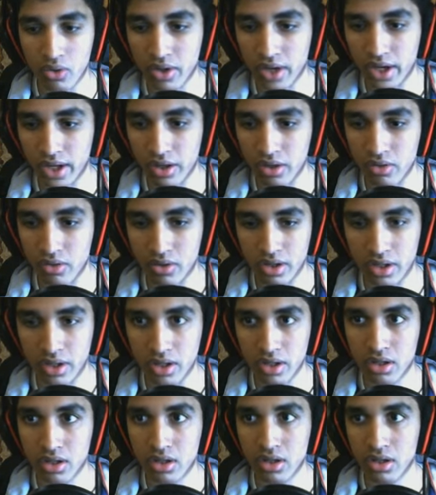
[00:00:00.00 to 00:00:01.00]
god,
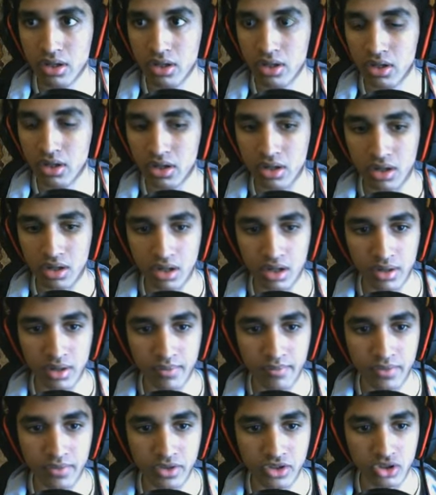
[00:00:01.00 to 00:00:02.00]
okay. Um,
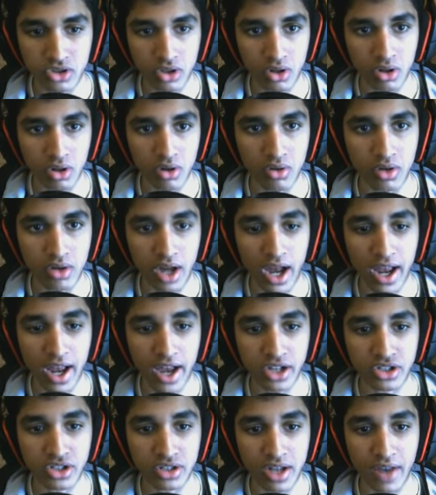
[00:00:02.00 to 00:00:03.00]
sir, oh, I
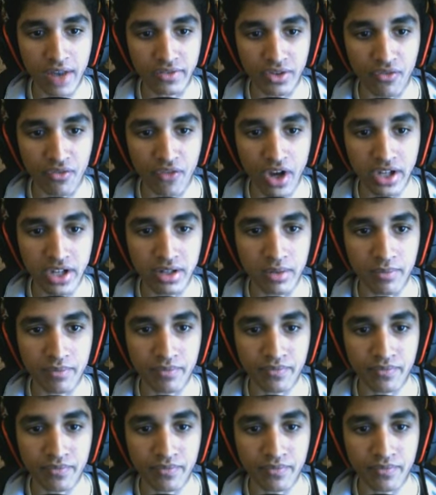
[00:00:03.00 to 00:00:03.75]
actually have to fight him.